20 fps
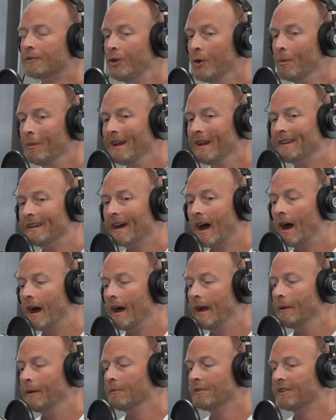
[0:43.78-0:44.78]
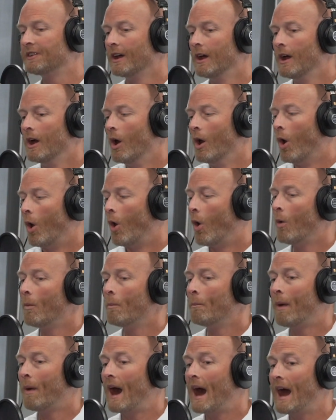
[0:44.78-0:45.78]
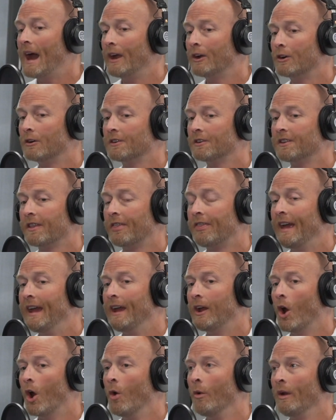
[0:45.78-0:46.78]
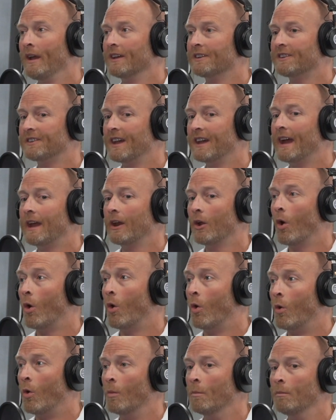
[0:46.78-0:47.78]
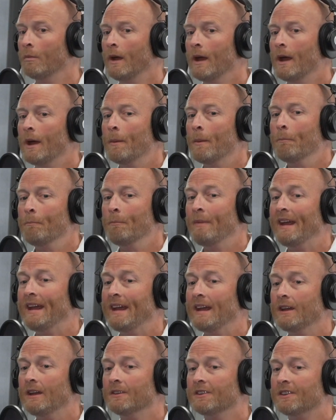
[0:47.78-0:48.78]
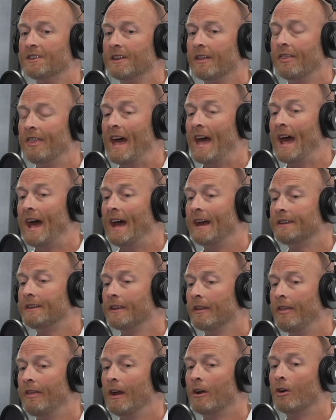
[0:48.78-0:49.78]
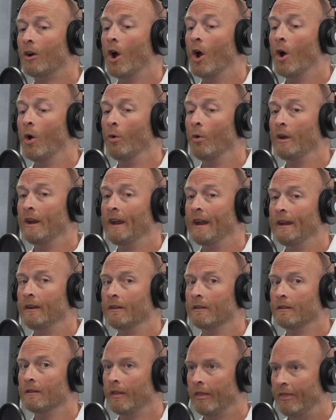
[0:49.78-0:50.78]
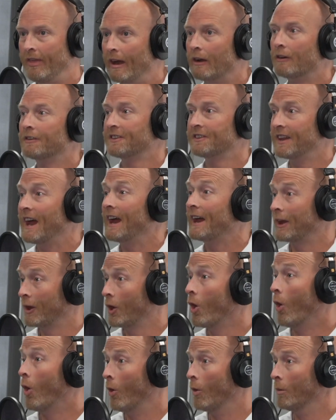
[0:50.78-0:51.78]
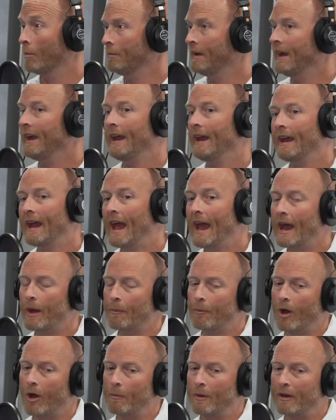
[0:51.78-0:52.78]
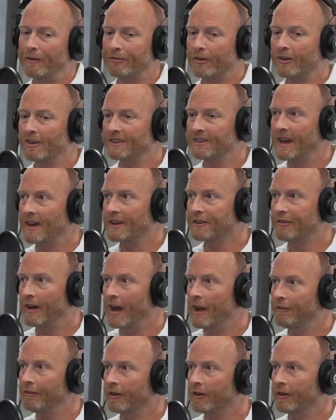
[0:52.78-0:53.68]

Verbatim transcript: too many times, home buyers think owning a second home means that they're owning their second home, meaning, hey, I bought my first house five